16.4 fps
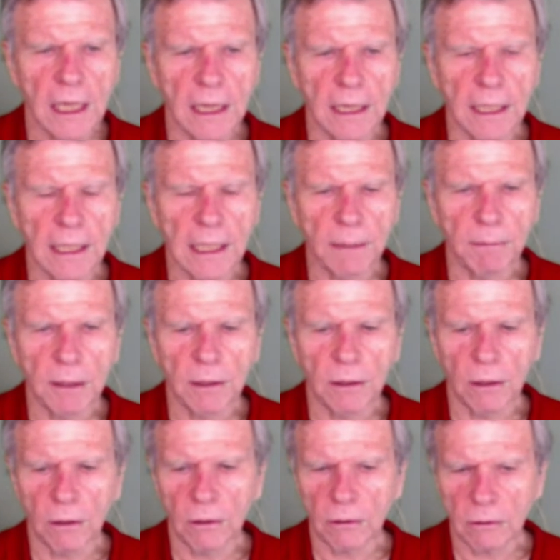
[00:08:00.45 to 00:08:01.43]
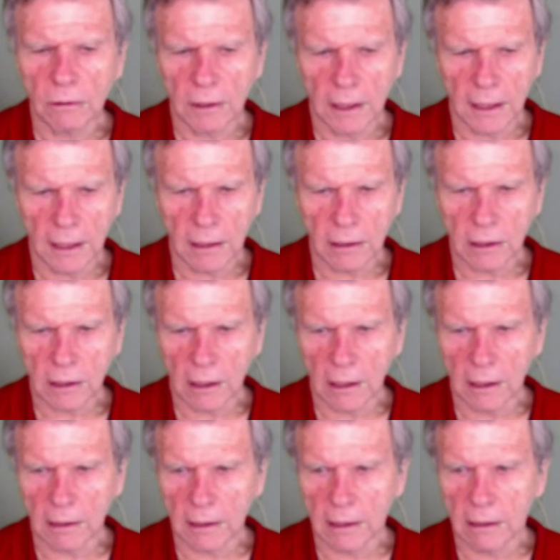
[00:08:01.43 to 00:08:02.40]
letting me know. I guess
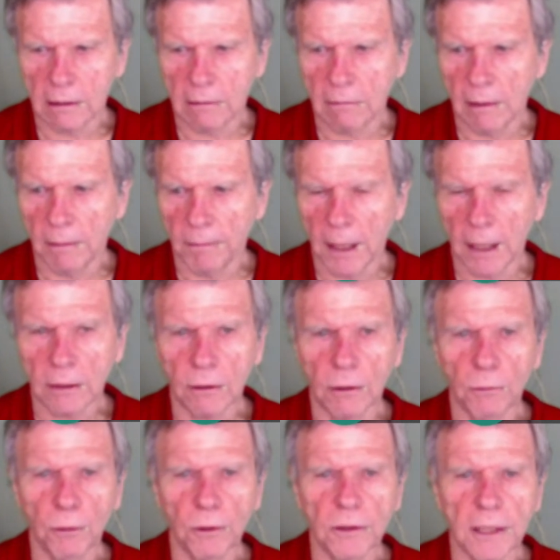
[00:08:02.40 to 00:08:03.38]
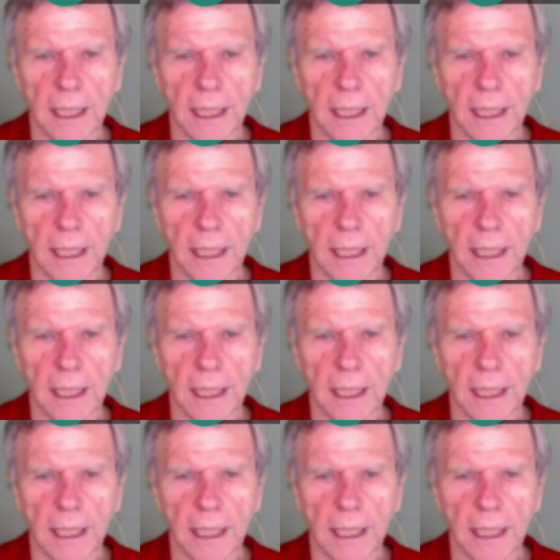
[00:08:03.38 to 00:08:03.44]
I'm not good with